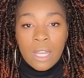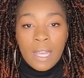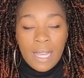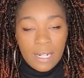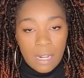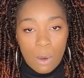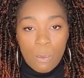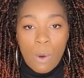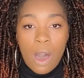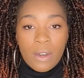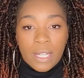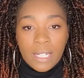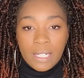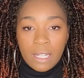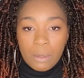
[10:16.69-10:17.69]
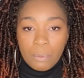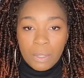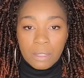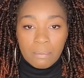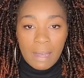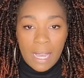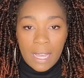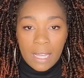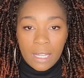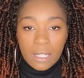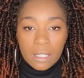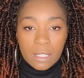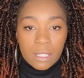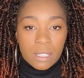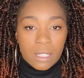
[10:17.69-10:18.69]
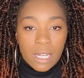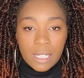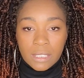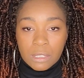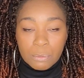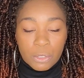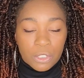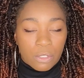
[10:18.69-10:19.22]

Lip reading: and I'm walking in with my customers.